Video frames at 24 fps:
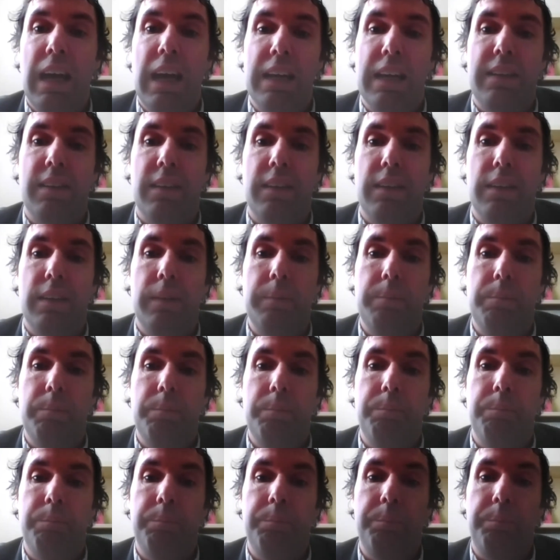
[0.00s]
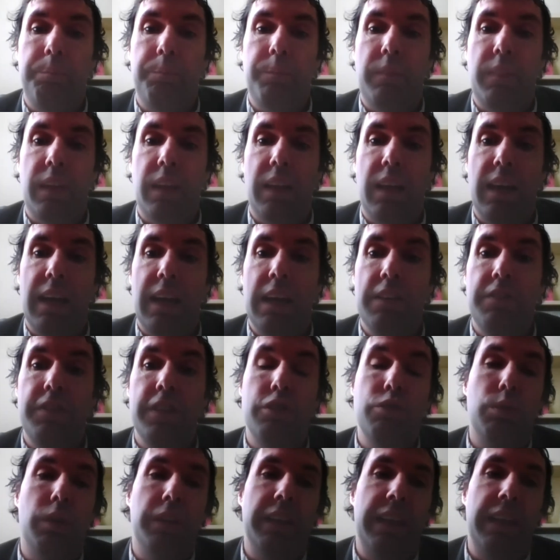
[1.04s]
at
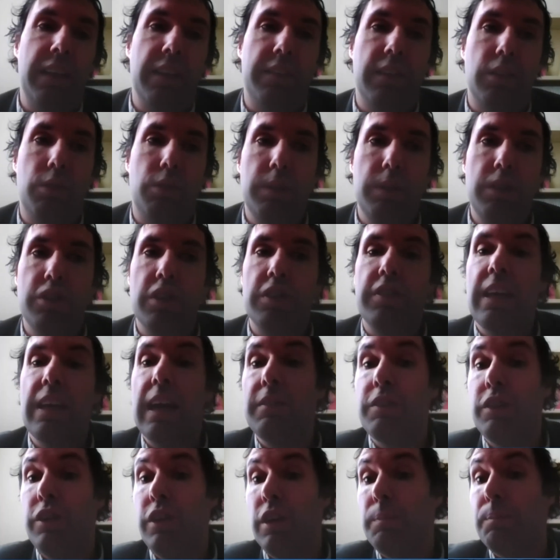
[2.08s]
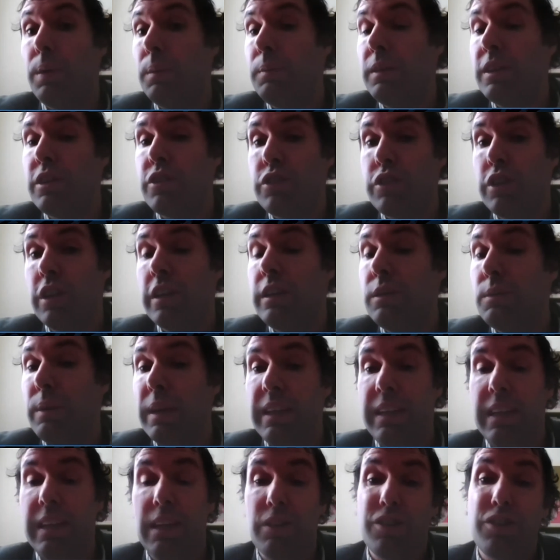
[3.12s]
visual analysis. We just have an unpublished study
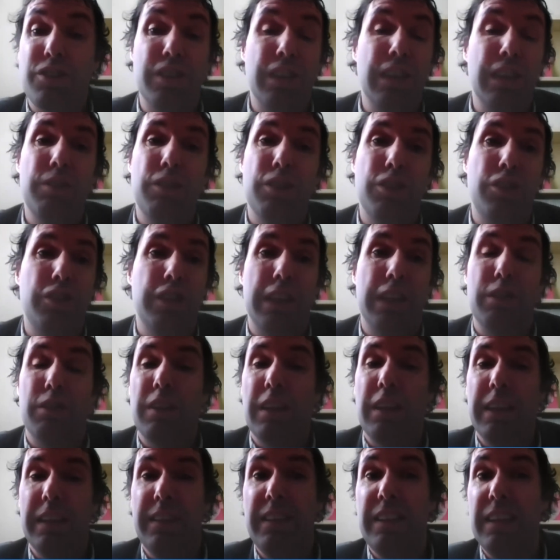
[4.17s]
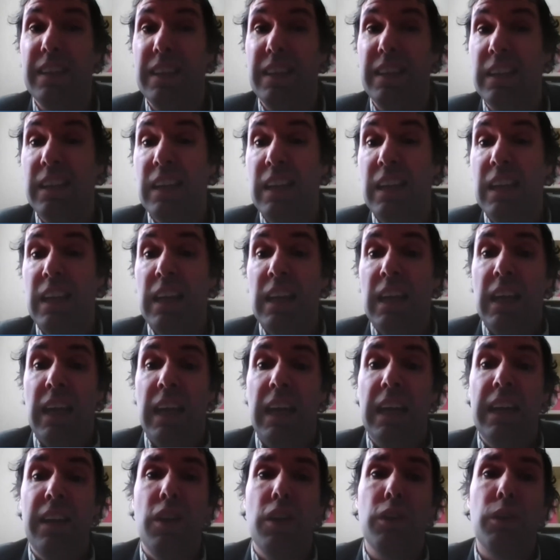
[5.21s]
right now, just to give you a general idea.
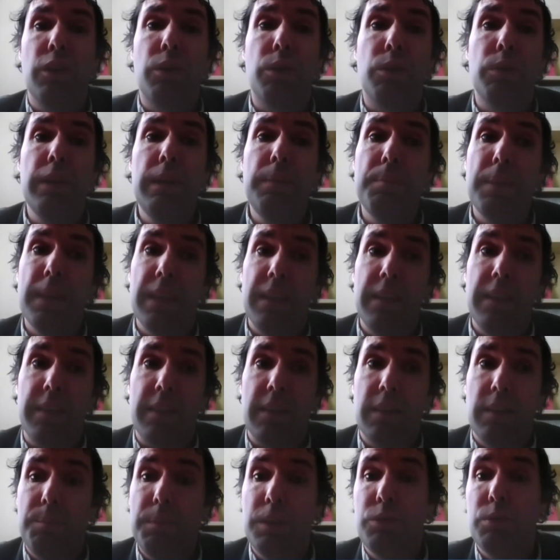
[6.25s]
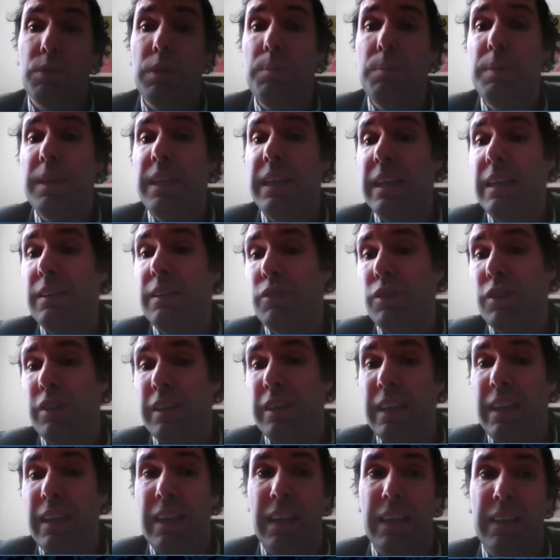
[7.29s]
An agreement between behavior
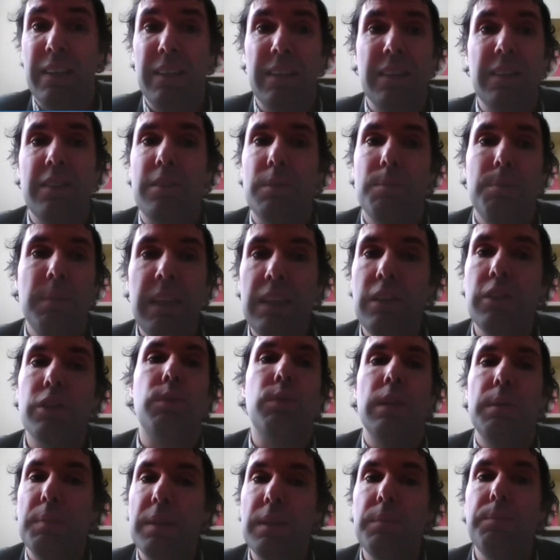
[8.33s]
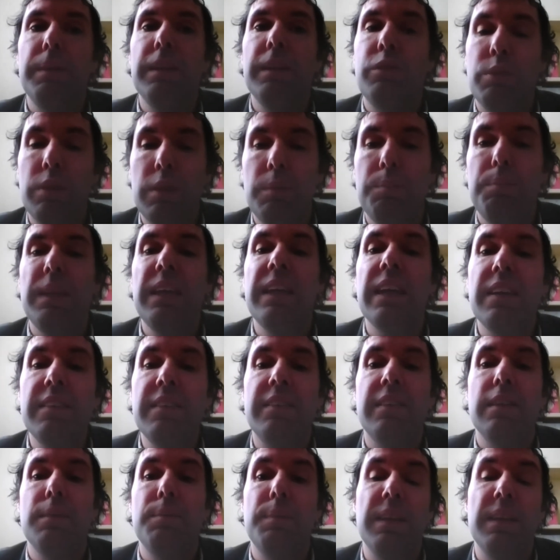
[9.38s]
analysts, mean agreement between
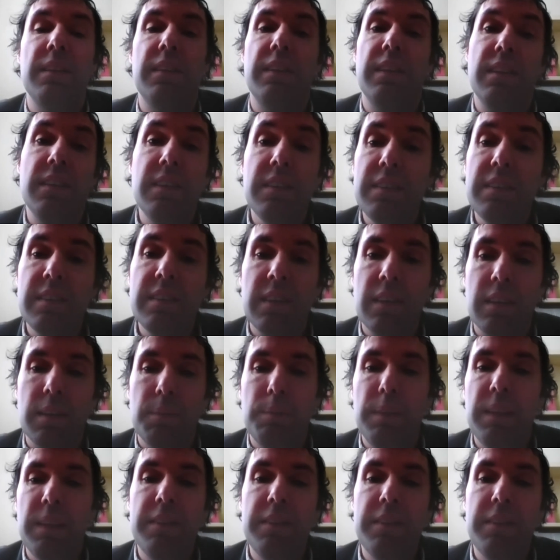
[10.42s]
BCBA-Ds,